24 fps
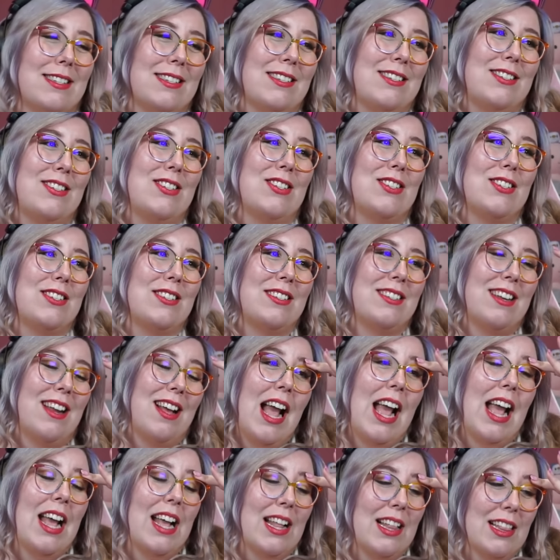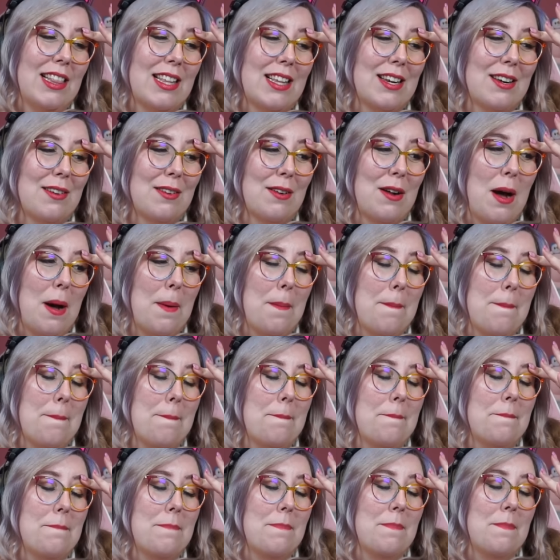is just a literal
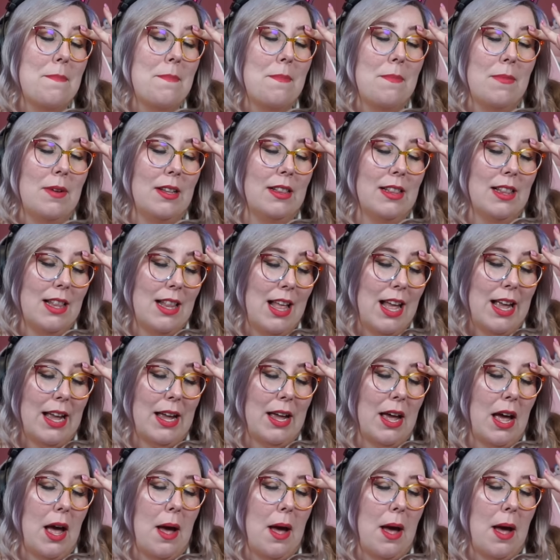like